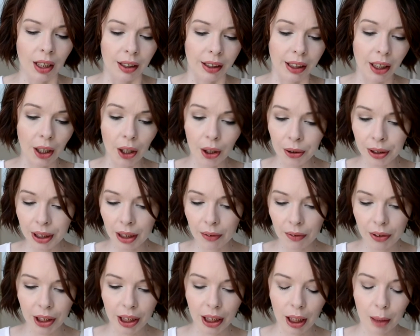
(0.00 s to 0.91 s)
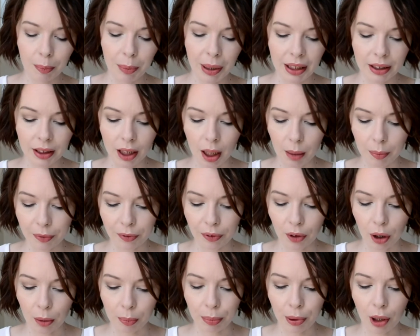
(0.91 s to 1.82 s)
The only other thing I picked up
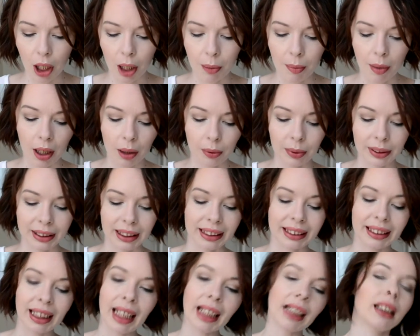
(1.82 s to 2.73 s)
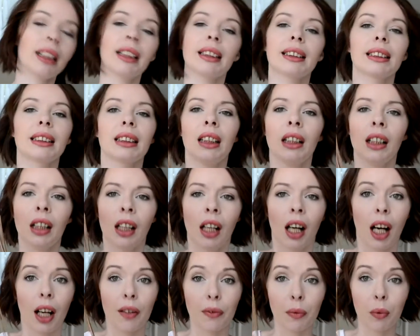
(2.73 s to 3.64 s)
from Primark was this necklace.
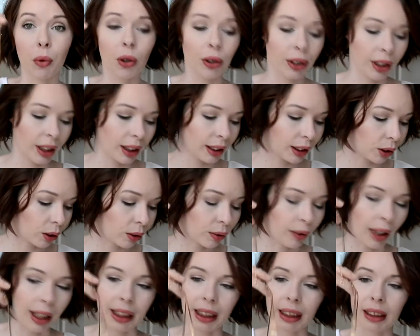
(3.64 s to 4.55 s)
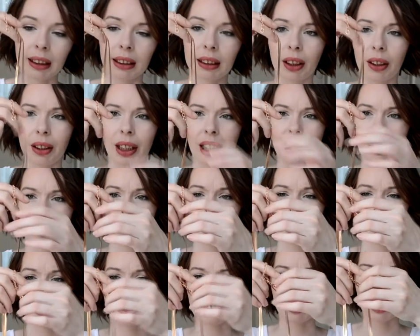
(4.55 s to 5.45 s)
I've worn this already, so that's
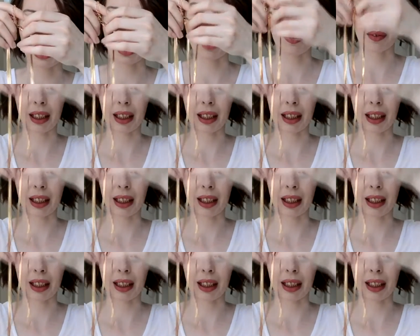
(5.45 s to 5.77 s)
why it doesn't have